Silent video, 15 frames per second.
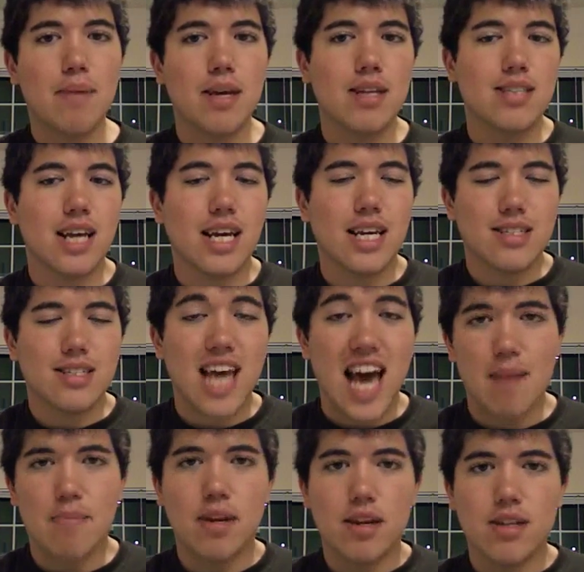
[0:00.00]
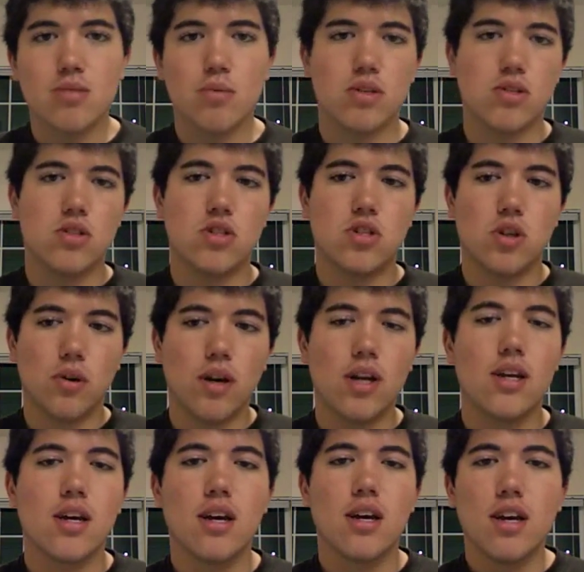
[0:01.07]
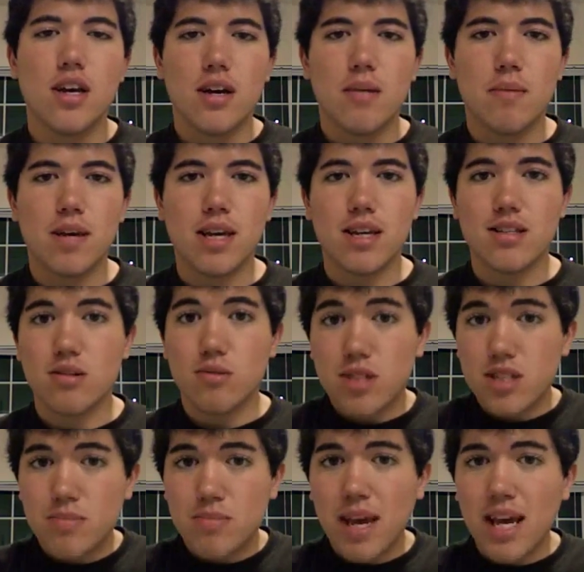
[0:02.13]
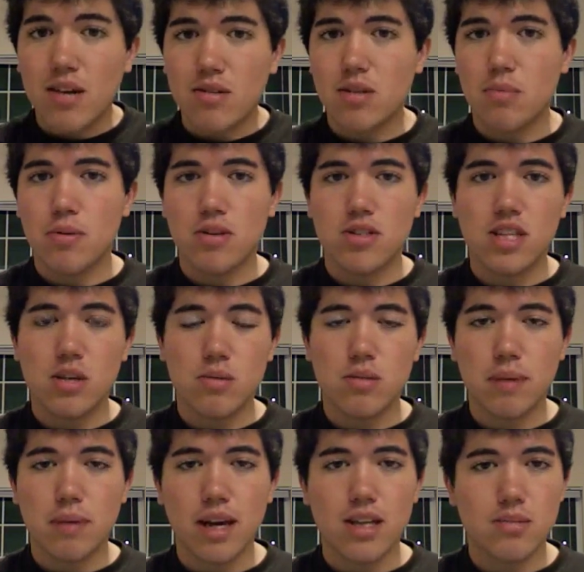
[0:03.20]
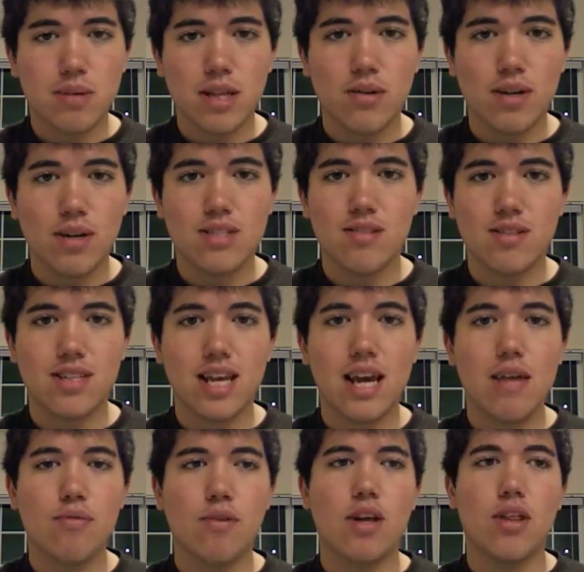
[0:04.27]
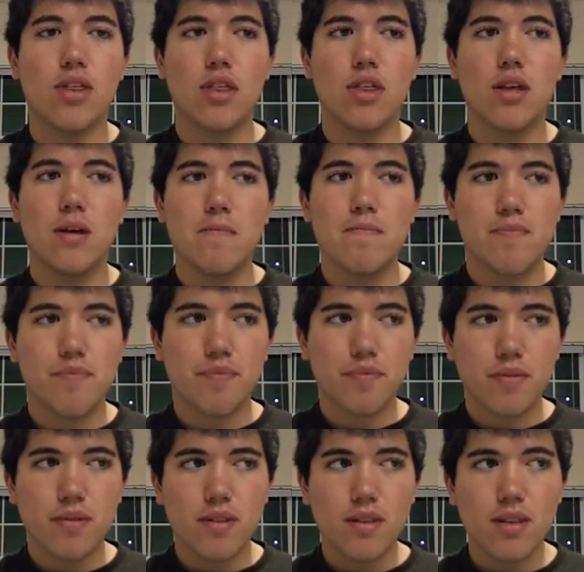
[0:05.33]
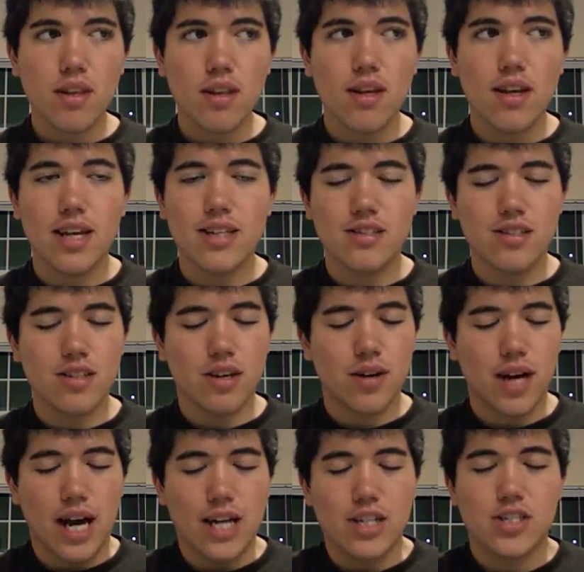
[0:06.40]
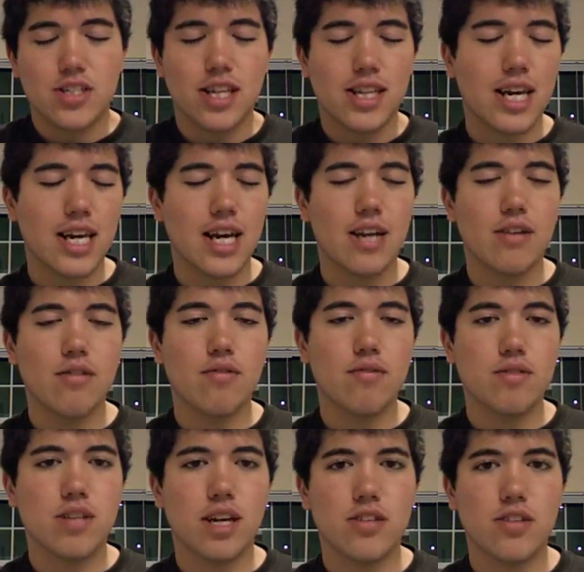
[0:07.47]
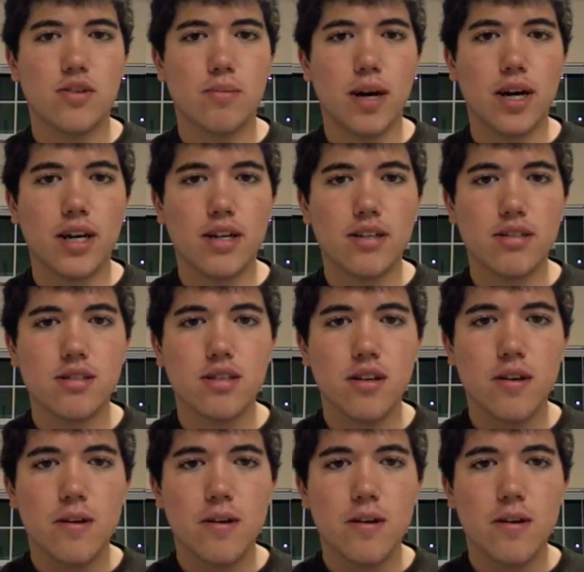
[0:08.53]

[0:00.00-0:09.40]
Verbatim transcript: It's like his happiness was destroyed because it was his mate. It was the person he was planning on spending the rest of his life with. And so I just think that kind of sucks for Marcus.